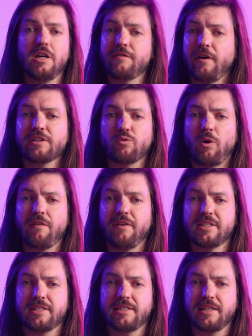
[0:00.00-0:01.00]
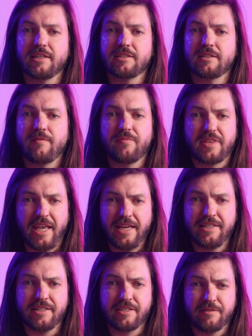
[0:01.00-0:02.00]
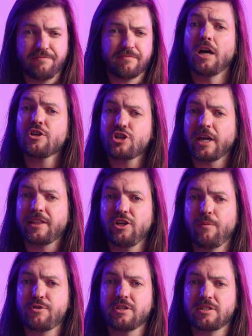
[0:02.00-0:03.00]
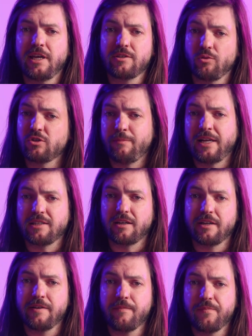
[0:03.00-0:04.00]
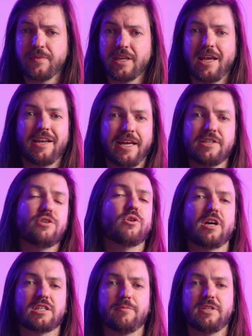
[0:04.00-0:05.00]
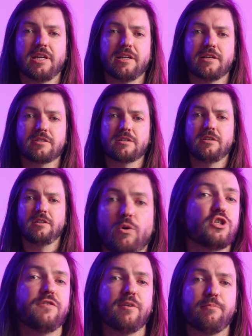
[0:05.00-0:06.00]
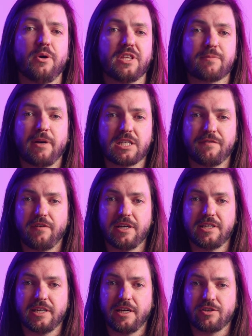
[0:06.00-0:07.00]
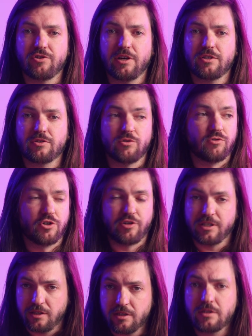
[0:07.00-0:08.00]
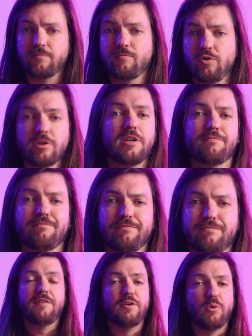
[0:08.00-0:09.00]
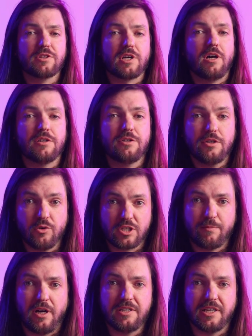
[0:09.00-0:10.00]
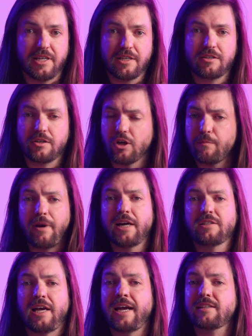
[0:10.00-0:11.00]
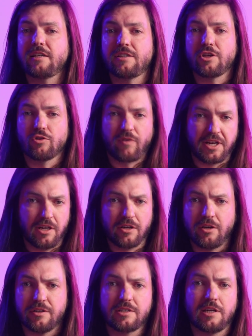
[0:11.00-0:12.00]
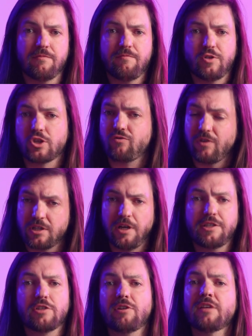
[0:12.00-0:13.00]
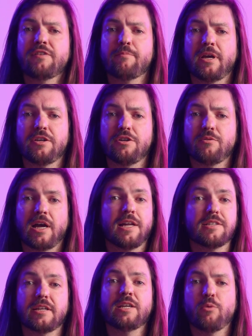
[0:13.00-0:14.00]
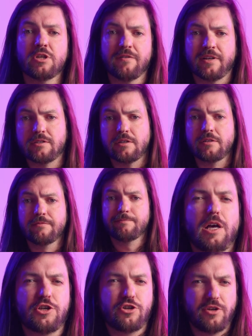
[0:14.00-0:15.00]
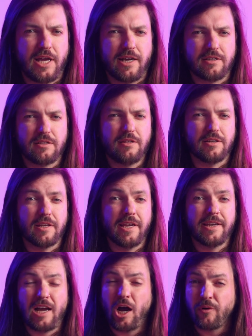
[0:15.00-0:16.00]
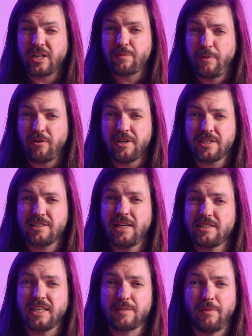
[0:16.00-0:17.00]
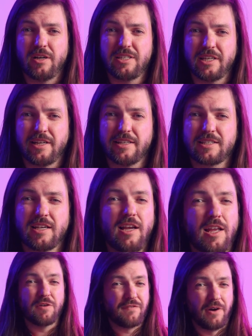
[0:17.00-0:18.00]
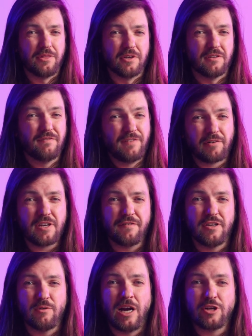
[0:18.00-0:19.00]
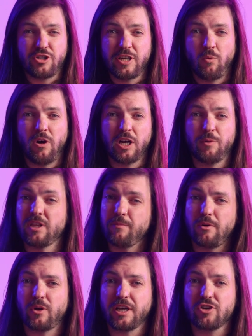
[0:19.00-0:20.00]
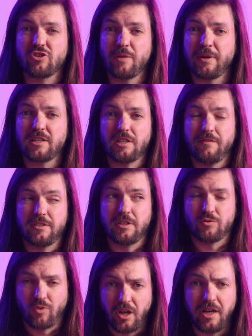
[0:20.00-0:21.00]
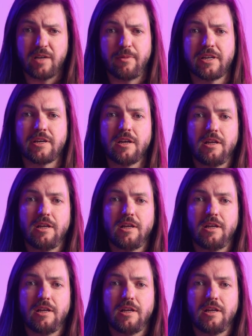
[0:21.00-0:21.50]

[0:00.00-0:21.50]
advanced Wi-Fi settings, edit, uncheck the option set automatically, and enter your custom DNS. Once you've input the specified DNS address or addresses, you're done. If you want to undo your Smart DNS to go back to accessing your regular content, just return to the relevant menu and delete what you've entered. I should add that in our experience testing Smart DNS, we found that very few actually work with unblocking streaming services reliably.